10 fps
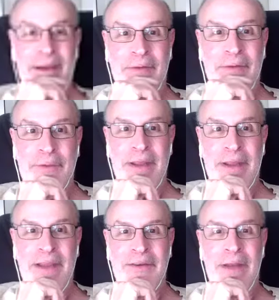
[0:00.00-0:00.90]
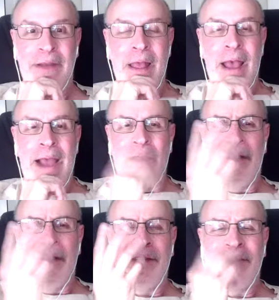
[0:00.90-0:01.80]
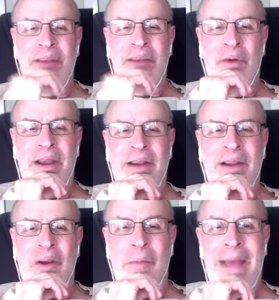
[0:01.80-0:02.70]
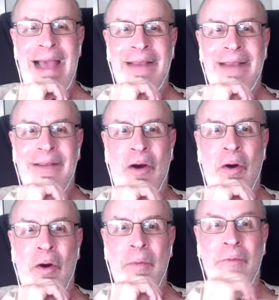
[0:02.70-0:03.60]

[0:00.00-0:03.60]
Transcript: a free agent. I heard he said he wanted to go back home to